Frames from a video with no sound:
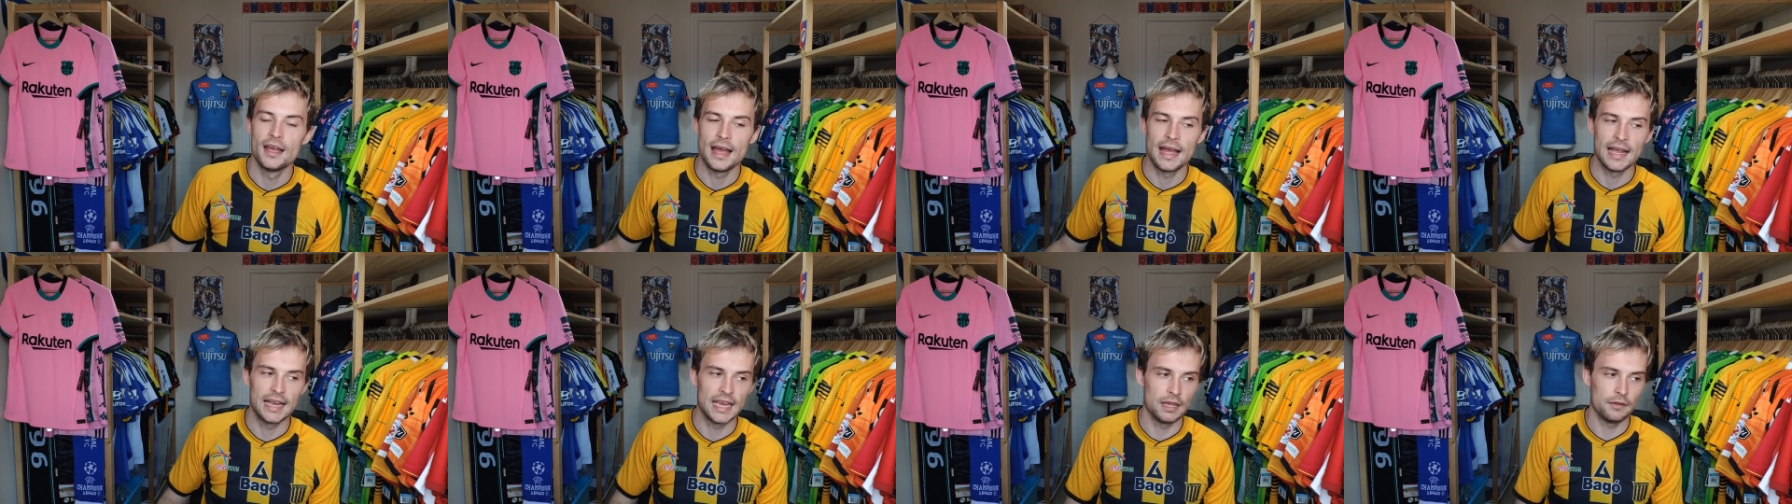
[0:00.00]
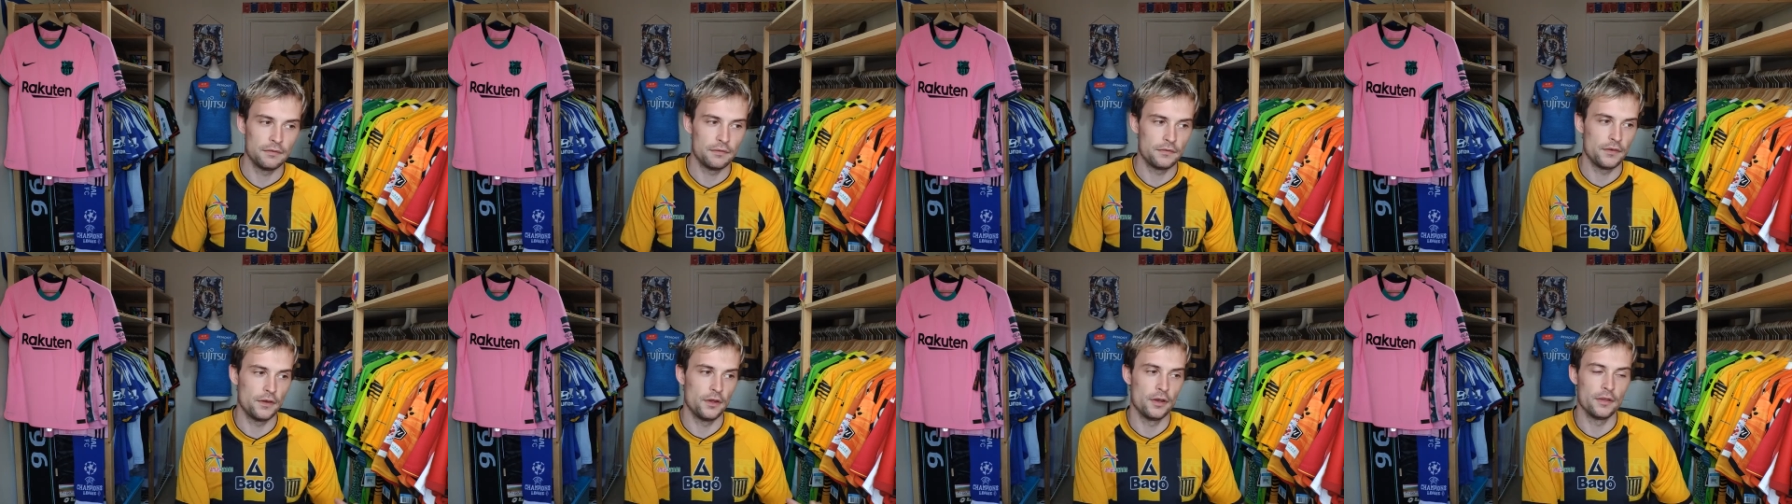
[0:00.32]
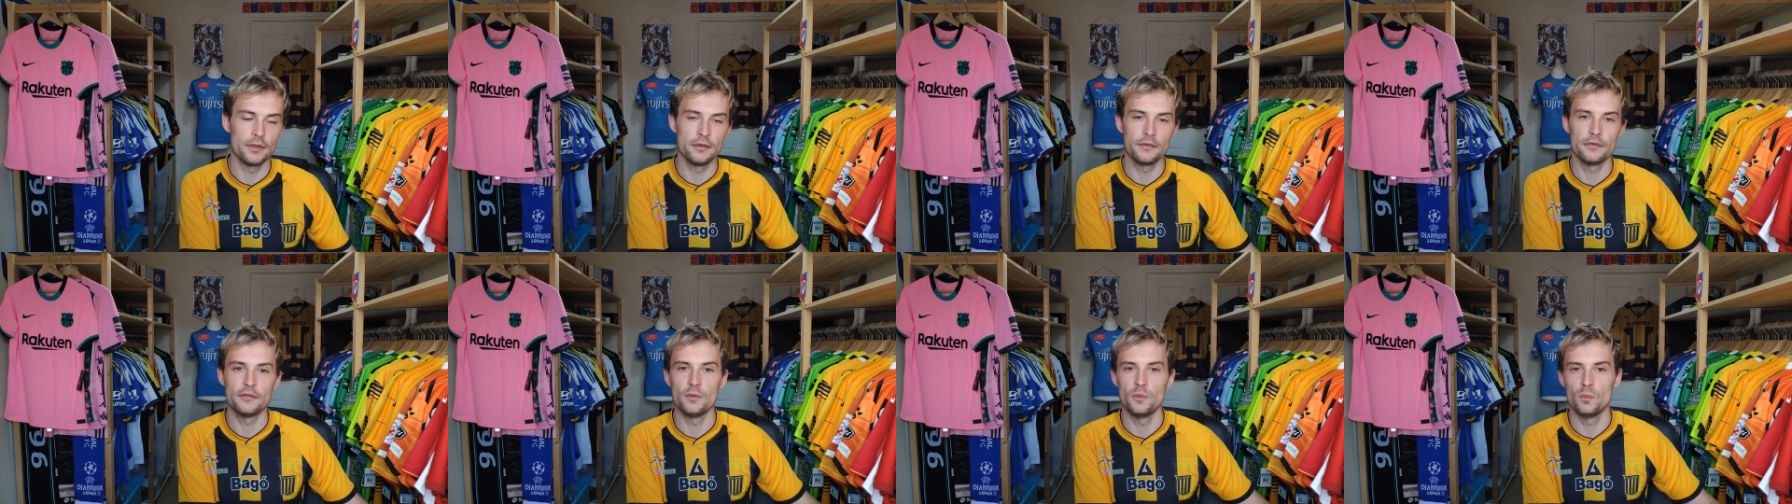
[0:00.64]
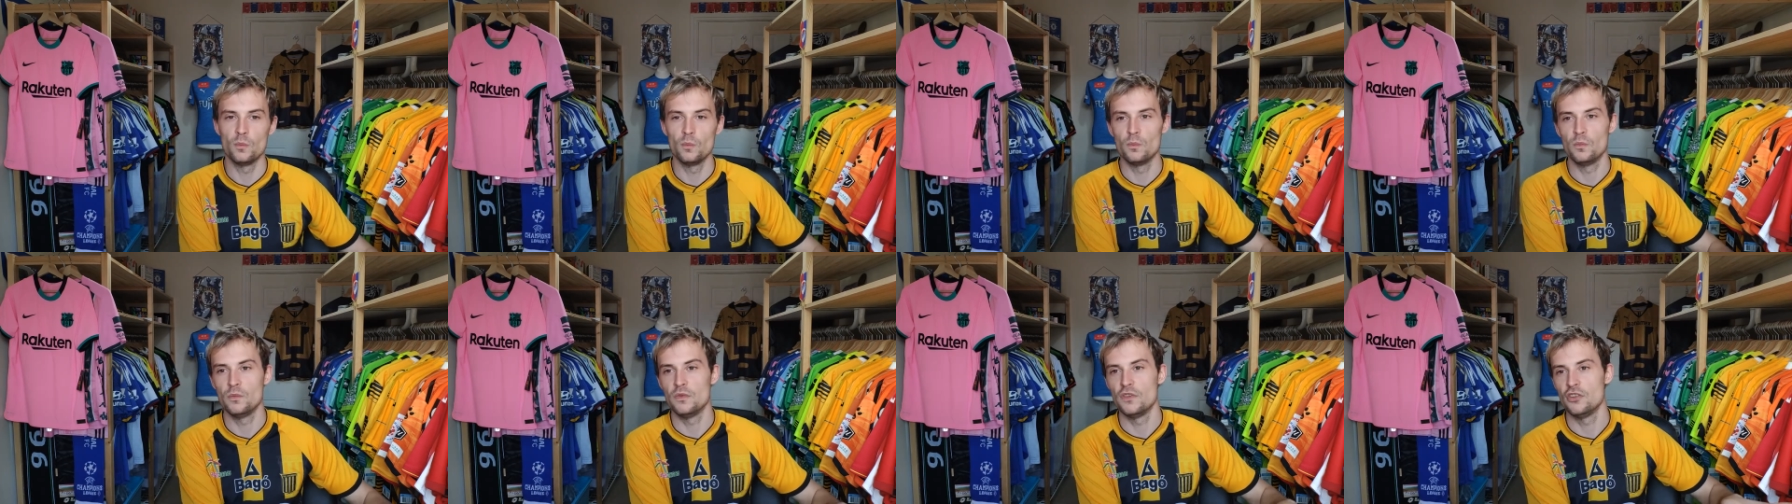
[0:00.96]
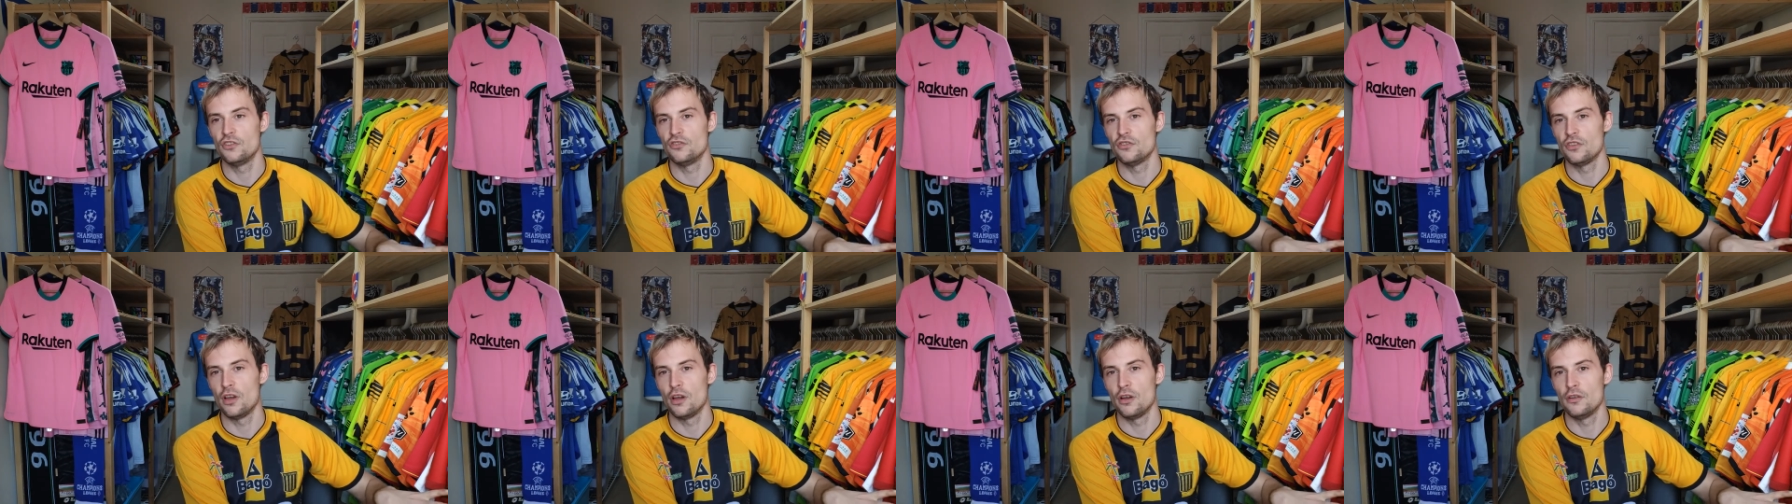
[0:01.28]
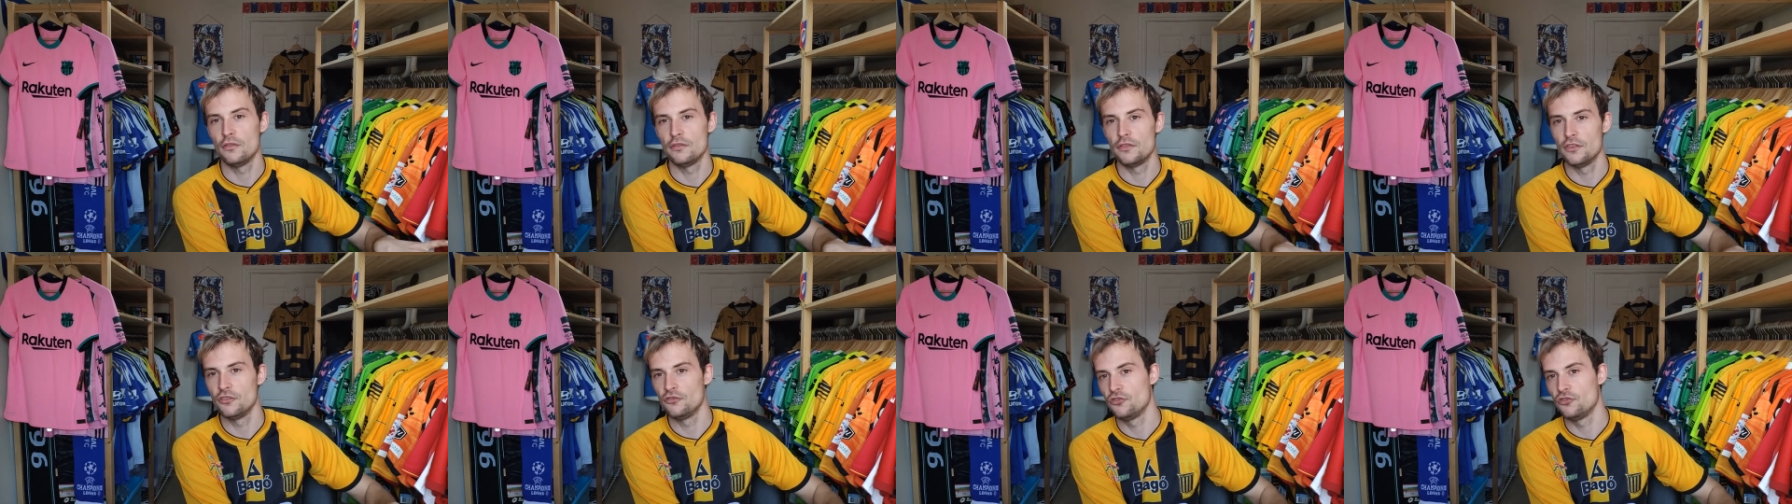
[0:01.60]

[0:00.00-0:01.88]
I get further from the sort of the